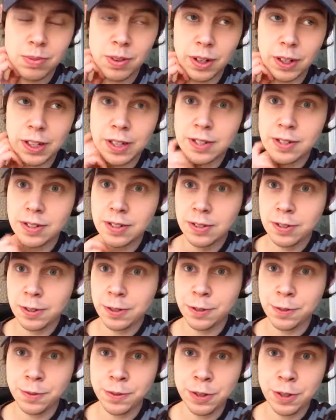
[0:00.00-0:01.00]
I guess in
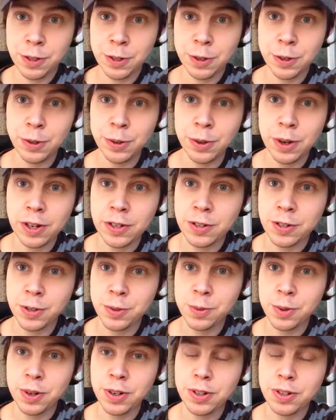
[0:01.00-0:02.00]
this video, I
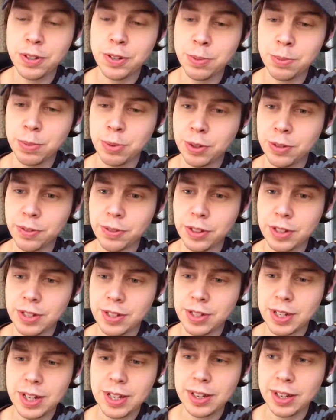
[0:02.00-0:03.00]
just wanted to briefly
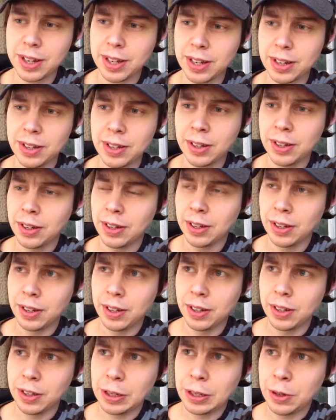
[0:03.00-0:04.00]
say that,
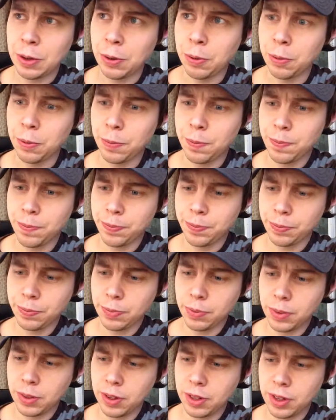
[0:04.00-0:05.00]
you know,
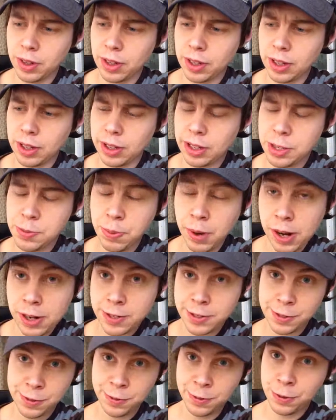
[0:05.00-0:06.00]
in these
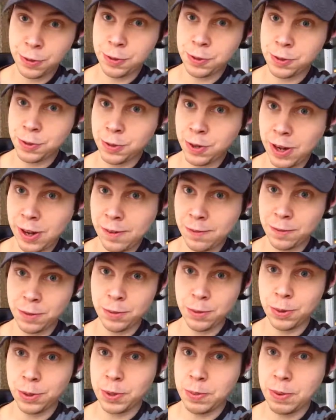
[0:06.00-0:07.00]
processed foods, you have
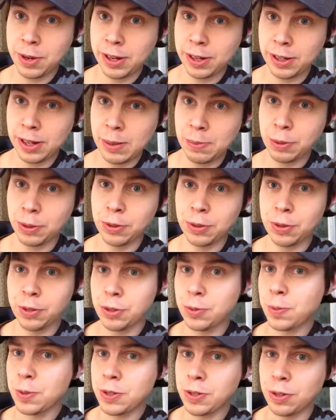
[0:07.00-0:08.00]
the really bad
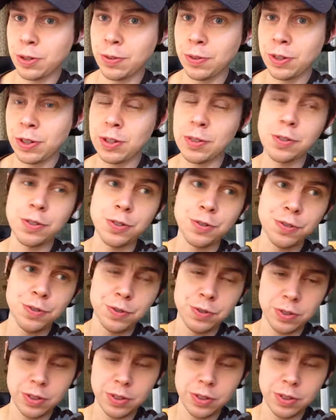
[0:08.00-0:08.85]
chemicals, preservatives,